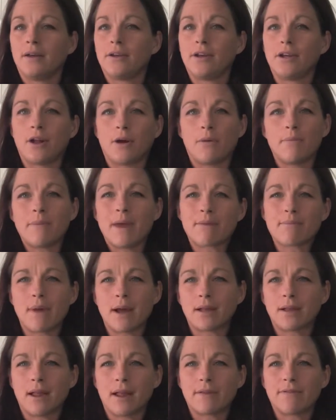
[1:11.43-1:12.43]
make
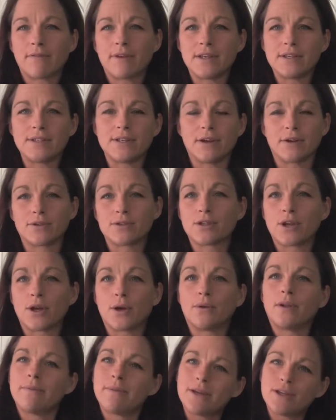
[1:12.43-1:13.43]
my life easier.
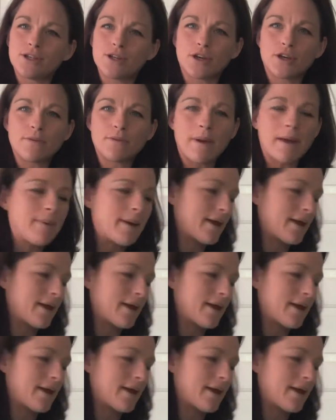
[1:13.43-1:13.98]
So let me show you my